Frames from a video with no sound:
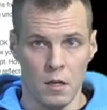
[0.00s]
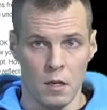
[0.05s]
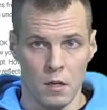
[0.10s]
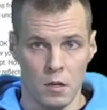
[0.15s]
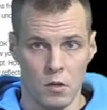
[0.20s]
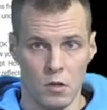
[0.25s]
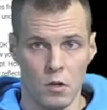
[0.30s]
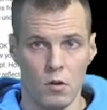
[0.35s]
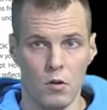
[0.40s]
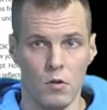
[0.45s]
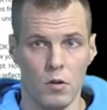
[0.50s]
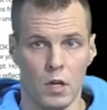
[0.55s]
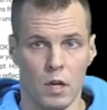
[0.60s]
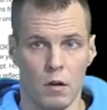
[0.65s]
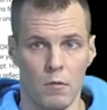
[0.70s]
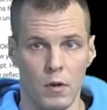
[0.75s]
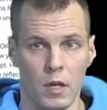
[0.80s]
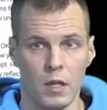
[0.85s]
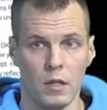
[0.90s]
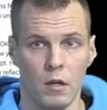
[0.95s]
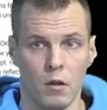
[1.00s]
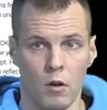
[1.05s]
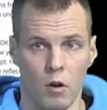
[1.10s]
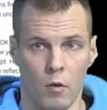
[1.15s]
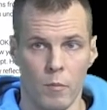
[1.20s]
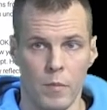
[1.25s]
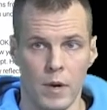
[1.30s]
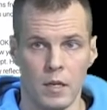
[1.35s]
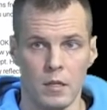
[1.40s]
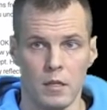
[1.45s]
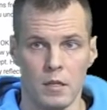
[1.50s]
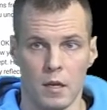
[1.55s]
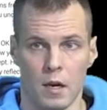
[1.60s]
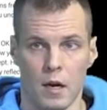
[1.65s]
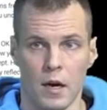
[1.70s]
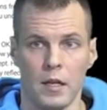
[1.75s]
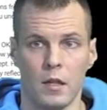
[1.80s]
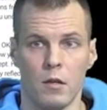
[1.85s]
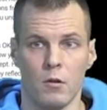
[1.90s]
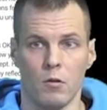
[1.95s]
so you can read the comments
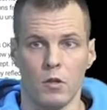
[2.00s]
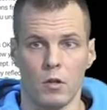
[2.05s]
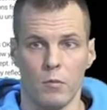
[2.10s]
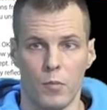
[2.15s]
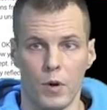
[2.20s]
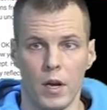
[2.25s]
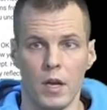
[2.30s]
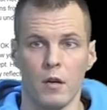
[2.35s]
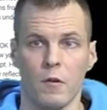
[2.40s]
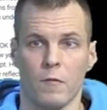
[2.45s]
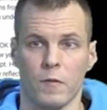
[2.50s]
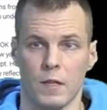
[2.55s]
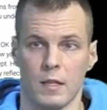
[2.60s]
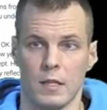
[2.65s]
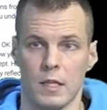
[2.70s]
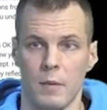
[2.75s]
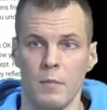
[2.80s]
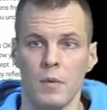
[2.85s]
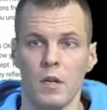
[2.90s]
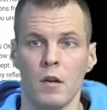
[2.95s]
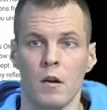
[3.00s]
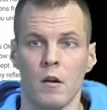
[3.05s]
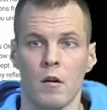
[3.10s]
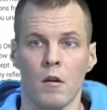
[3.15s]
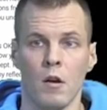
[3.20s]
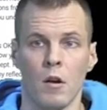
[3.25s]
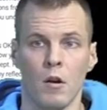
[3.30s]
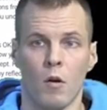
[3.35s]
either on the break of the seminar